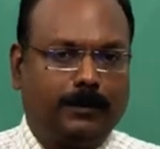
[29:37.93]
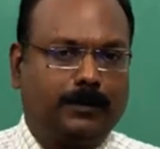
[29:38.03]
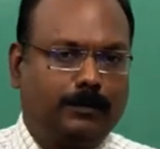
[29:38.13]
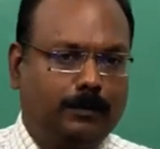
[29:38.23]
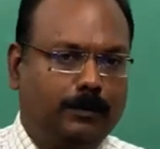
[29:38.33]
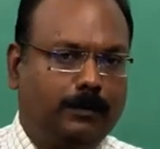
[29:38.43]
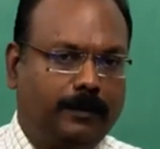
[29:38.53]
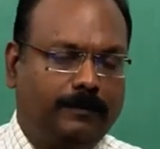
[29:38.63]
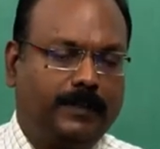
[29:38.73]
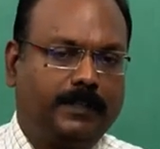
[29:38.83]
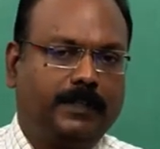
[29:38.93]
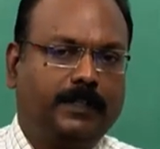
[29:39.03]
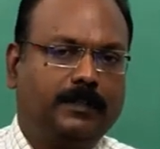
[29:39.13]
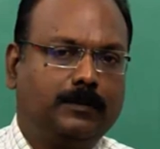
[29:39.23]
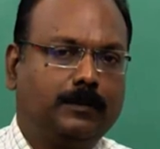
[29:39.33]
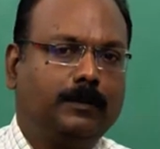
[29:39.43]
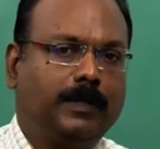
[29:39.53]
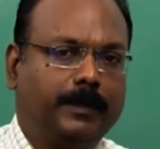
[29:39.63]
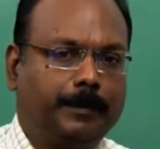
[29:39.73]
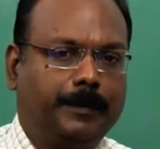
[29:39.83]
You are so affectionate and so
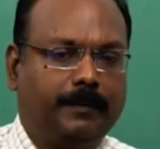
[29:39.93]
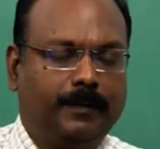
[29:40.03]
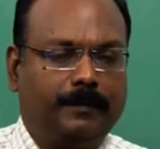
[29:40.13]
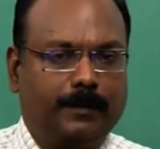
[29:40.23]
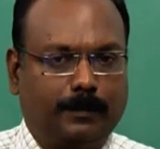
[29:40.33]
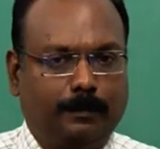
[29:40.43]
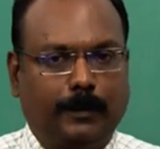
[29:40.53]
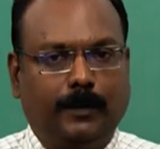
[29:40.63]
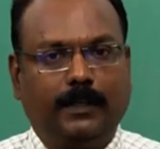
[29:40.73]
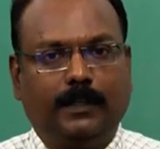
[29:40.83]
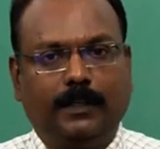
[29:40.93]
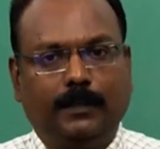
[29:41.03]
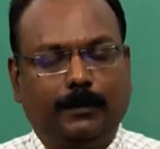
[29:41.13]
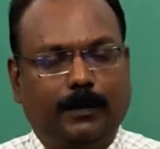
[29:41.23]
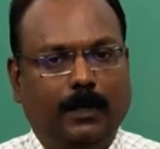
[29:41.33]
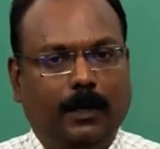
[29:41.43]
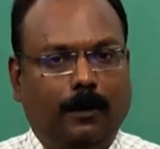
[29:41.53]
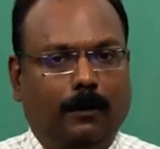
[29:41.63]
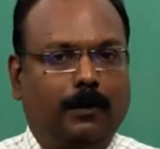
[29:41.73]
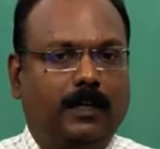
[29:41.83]
happy when you was born and then you are
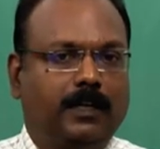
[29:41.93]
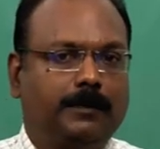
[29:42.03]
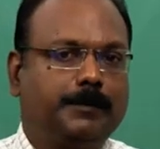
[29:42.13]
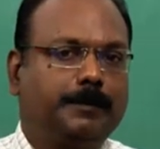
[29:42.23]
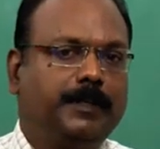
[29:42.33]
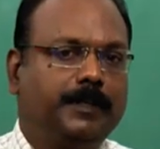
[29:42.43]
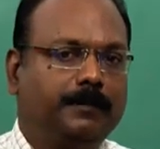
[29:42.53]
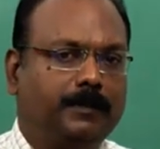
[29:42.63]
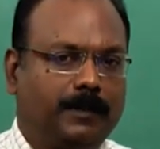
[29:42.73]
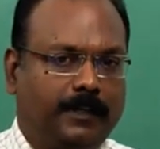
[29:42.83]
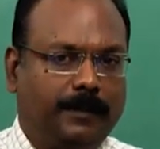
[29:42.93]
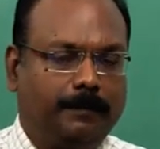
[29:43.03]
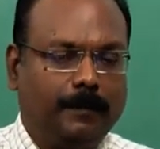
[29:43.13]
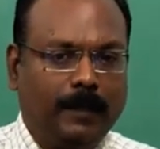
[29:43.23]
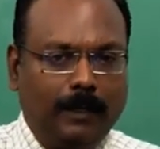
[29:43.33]
all the time spending your time.